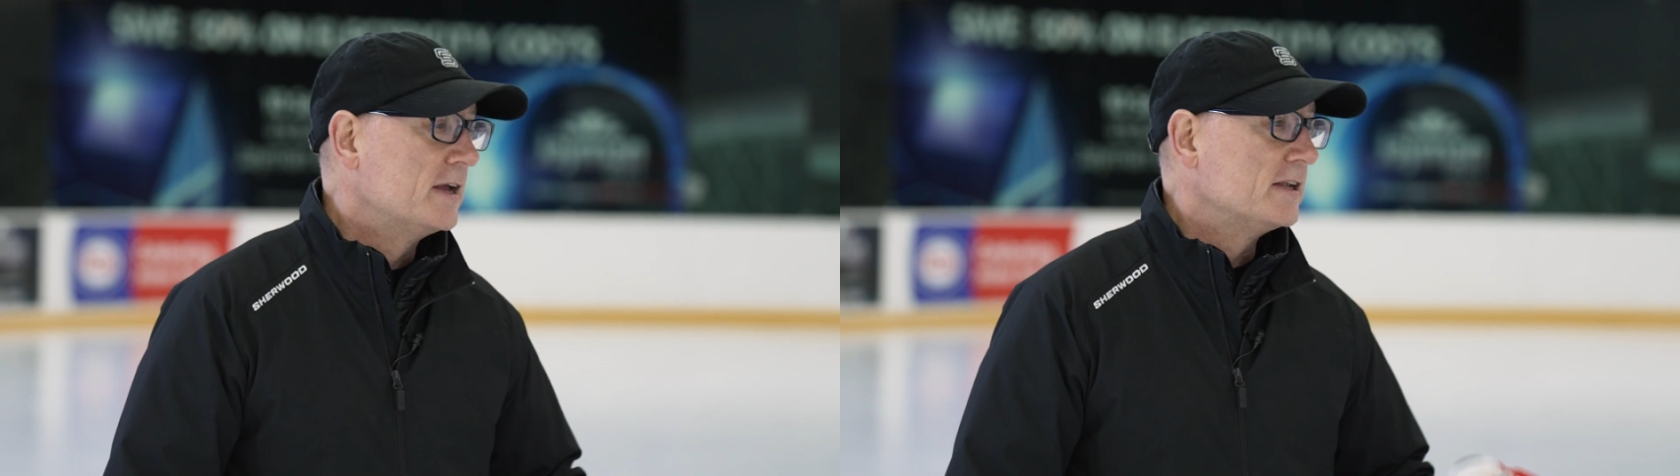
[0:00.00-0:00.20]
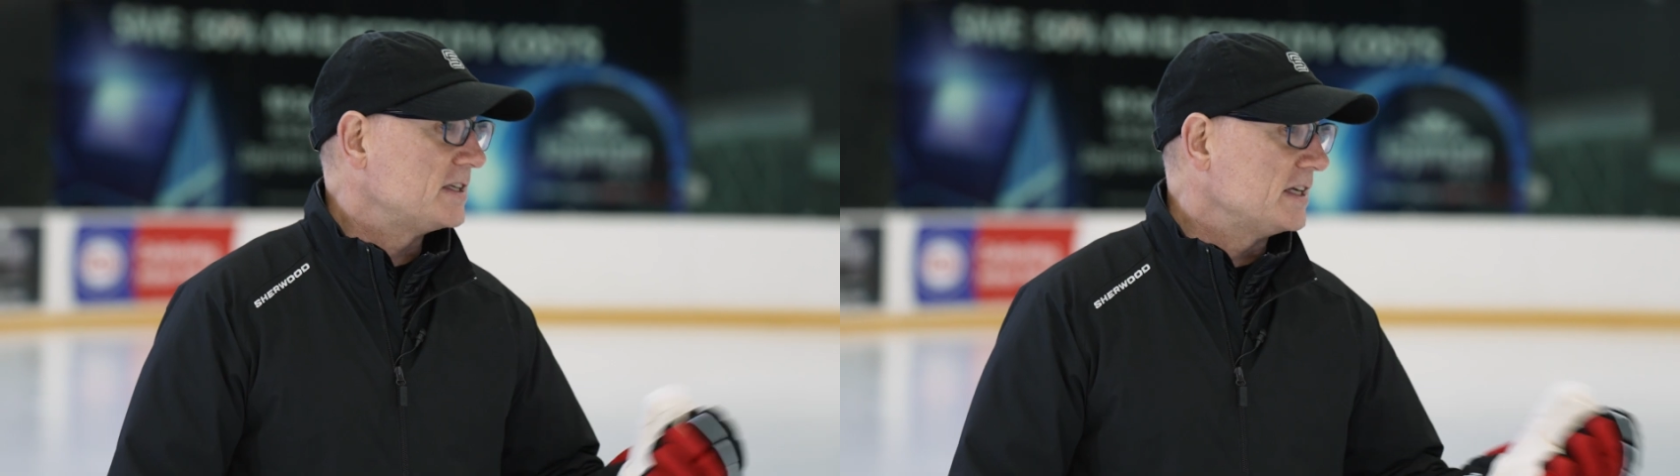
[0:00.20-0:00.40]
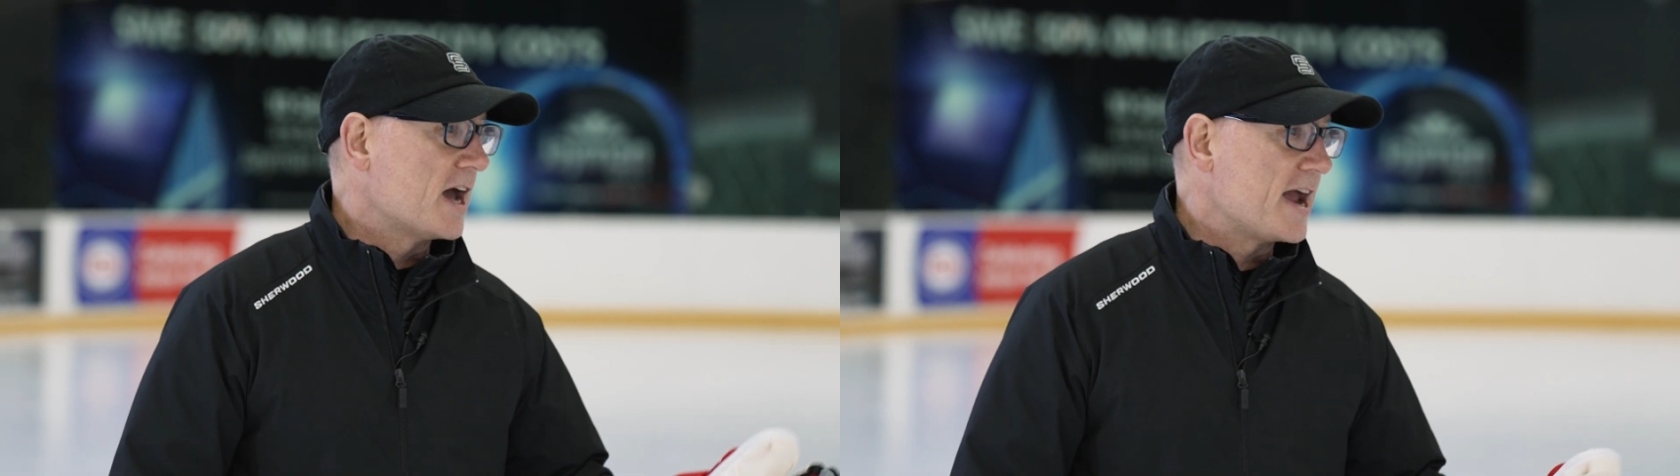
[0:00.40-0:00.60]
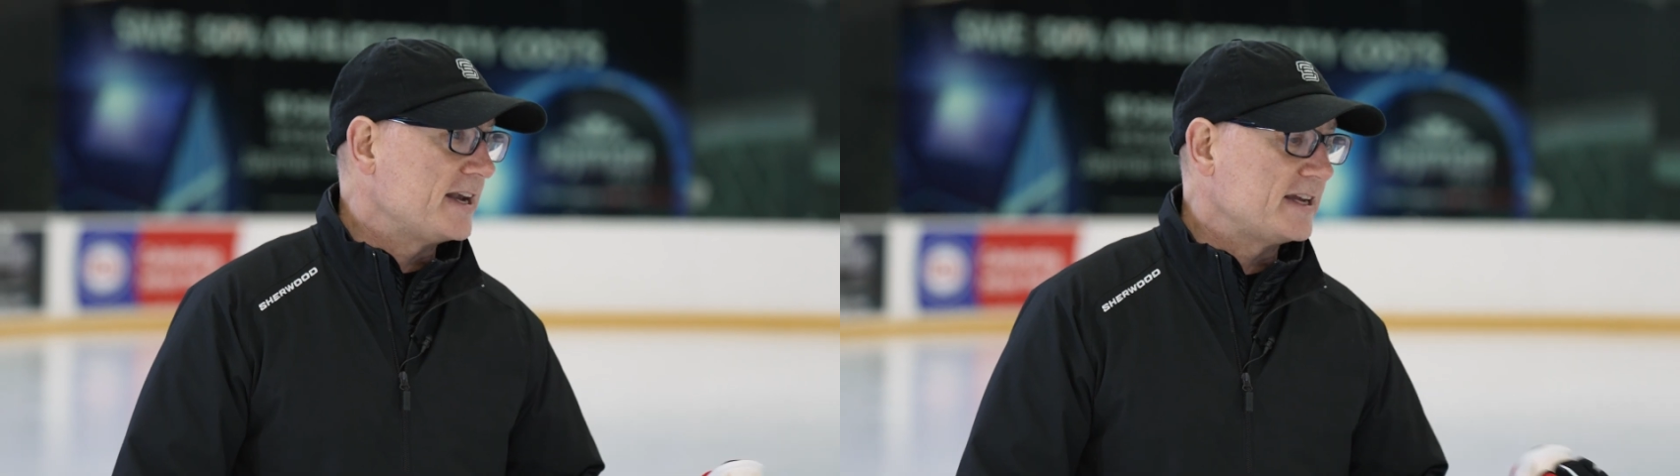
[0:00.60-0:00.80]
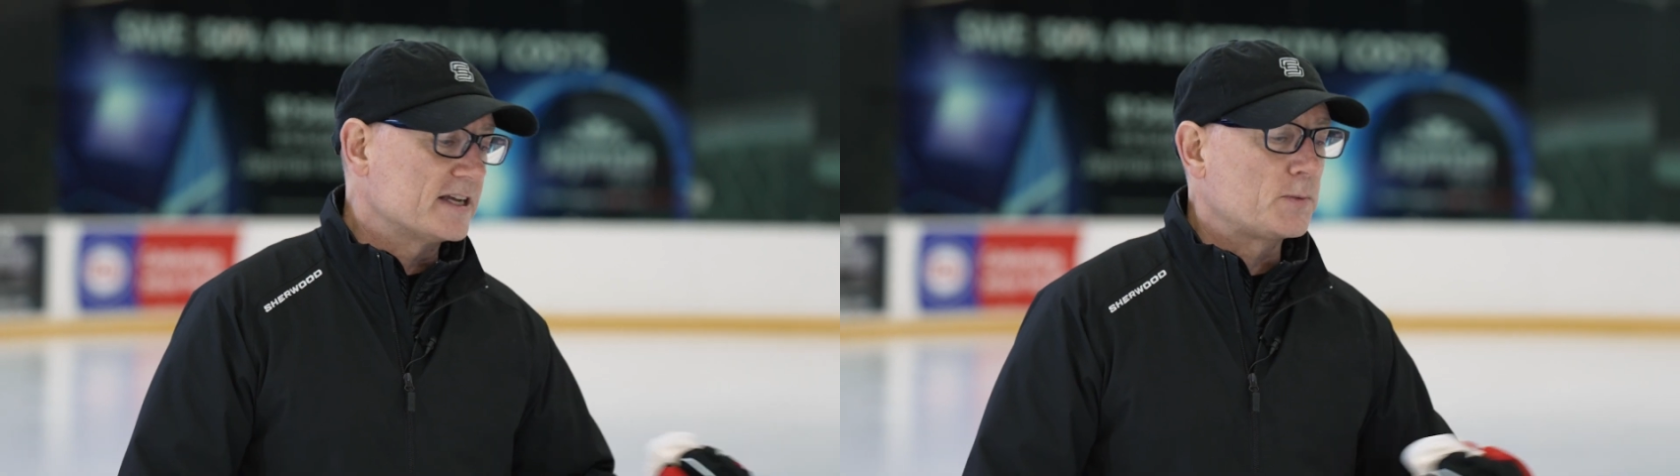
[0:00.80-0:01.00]

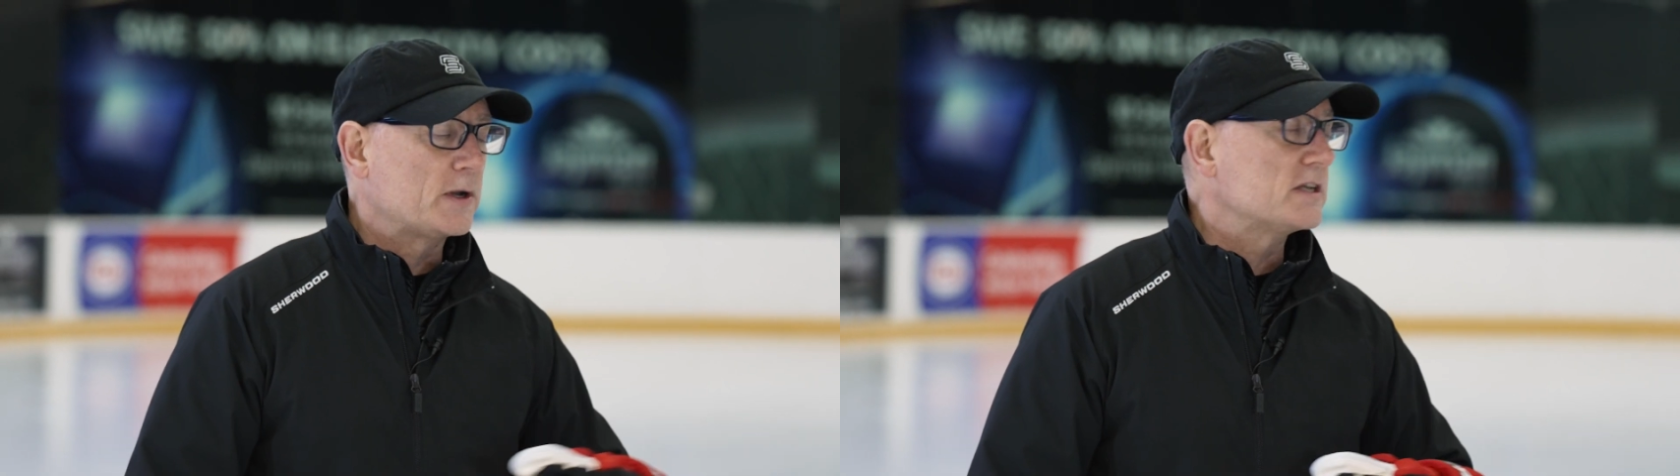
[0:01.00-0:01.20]
T90 has been a